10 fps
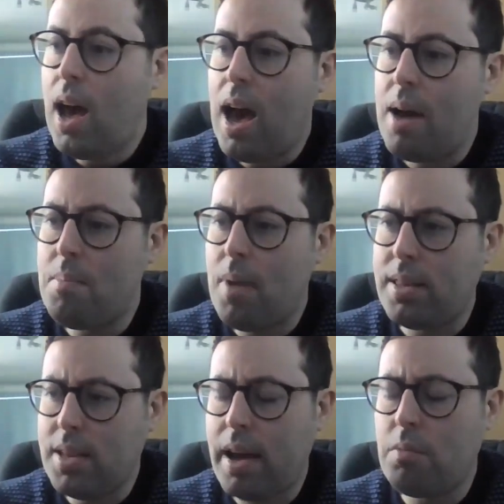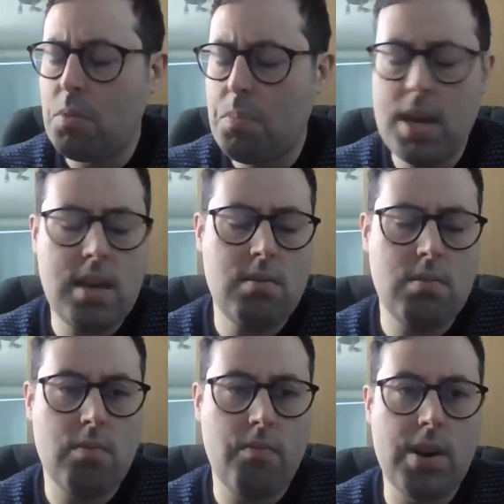I think that would be
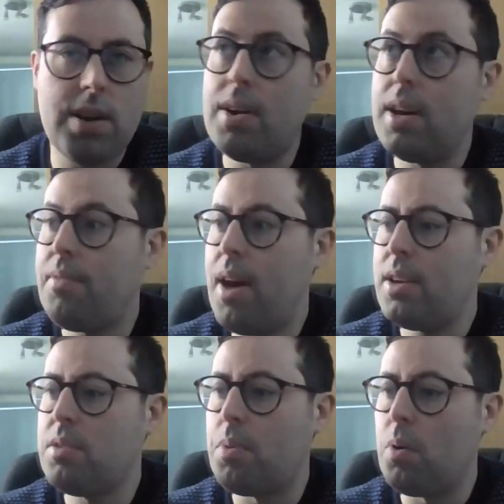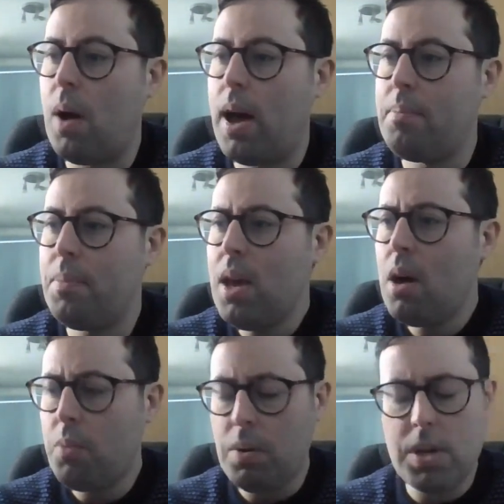really, really valuable.
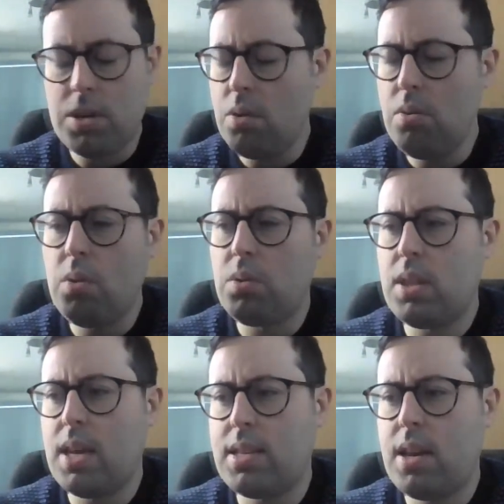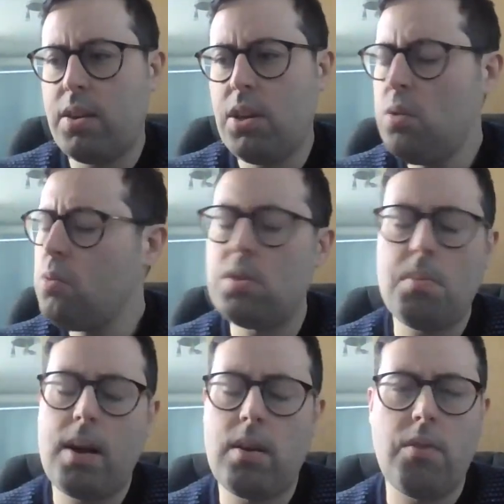We do know that there's a huge
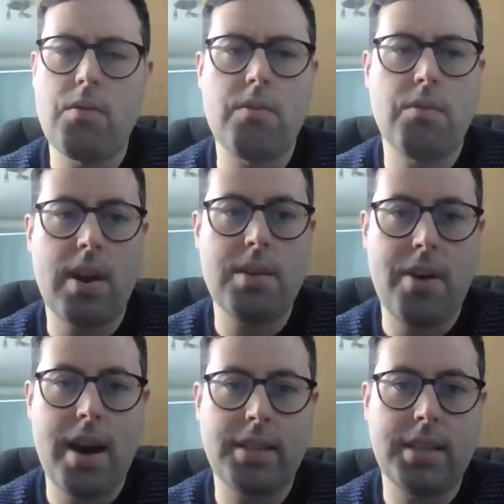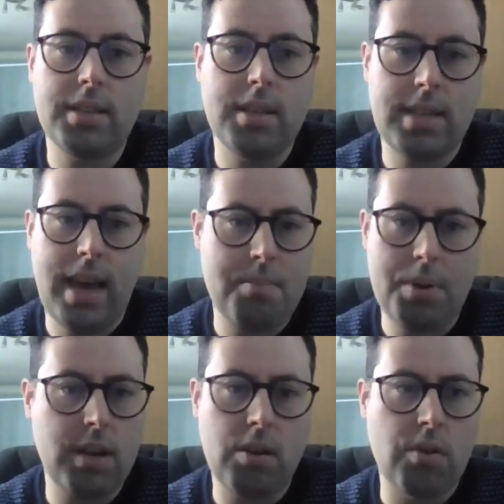amount of great practice that's
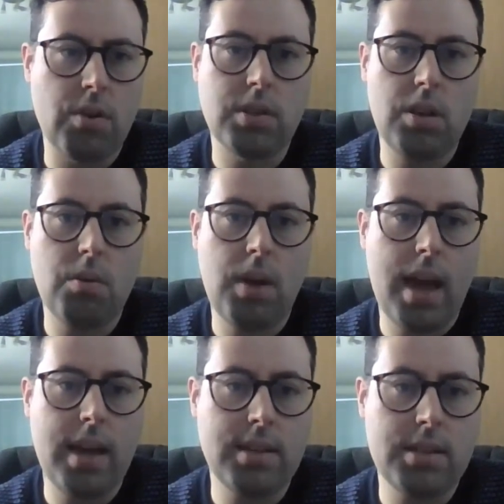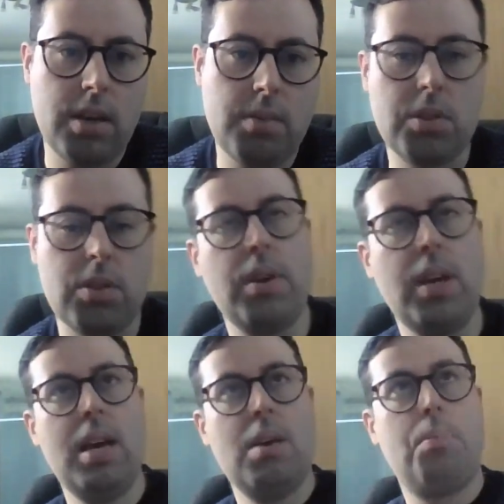happening across the UK in terms of
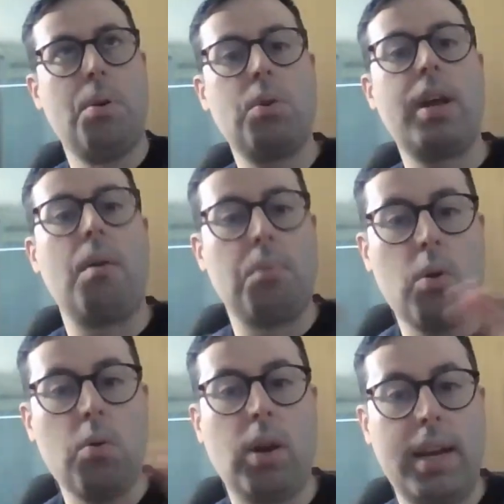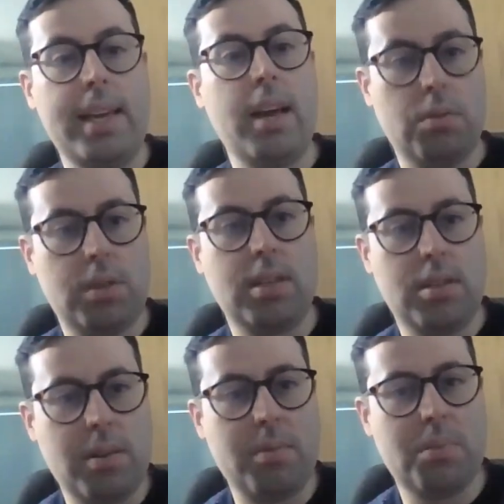building up local
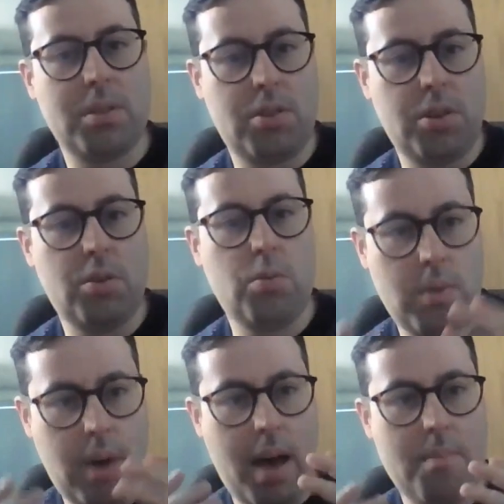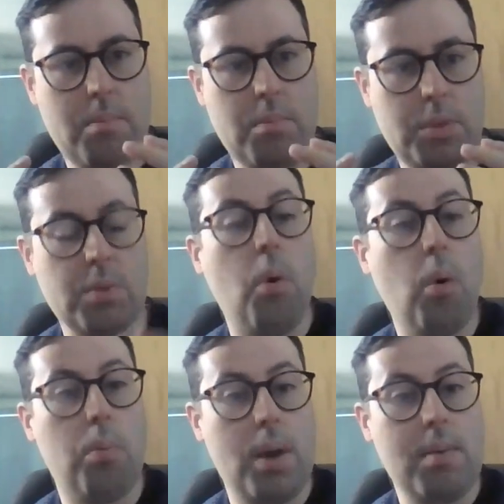ecosystems to
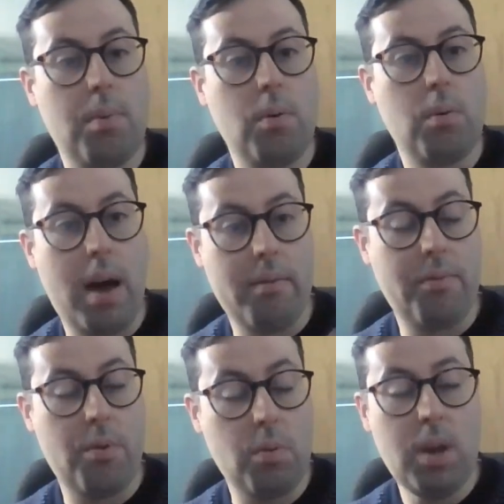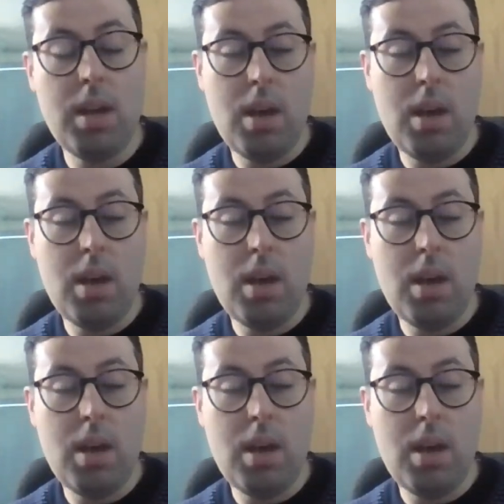support people through